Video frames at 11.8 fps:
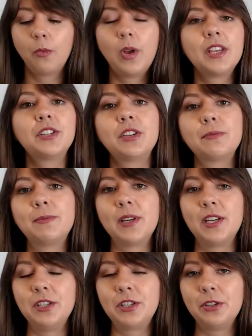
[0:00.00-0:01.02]
We ended up
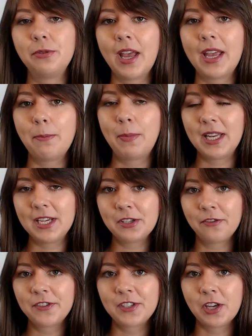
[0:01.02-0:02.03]
speaking to a
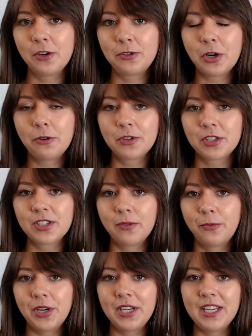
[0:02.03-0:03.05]
police officer who told us
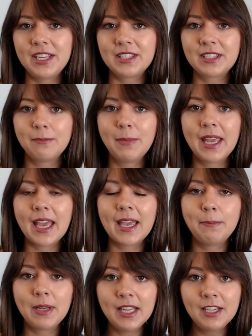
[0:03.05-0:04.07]
that we needed to make
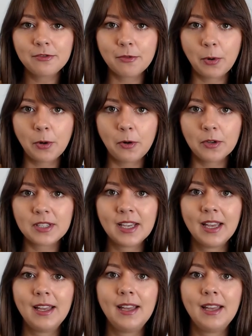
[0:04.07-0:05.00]
a police report,